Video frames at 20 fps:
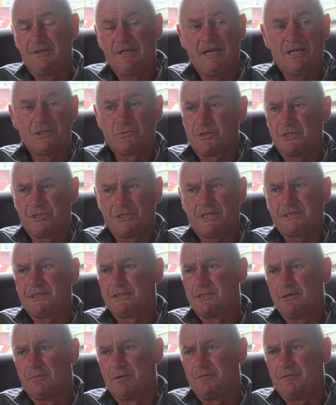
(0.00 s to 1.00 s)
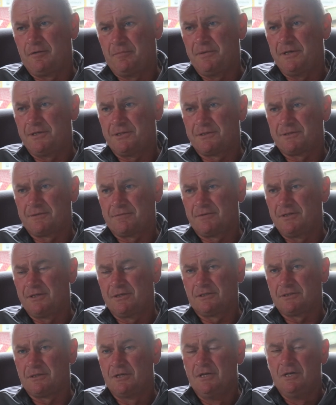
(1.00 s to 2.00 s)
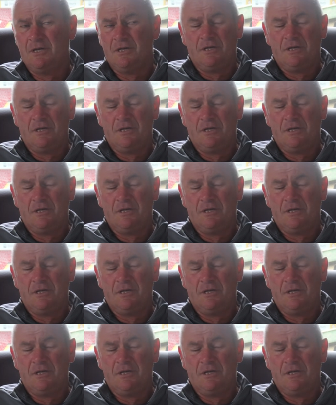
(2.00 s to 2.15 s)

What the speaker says: The lads were shattered coming off the pitch because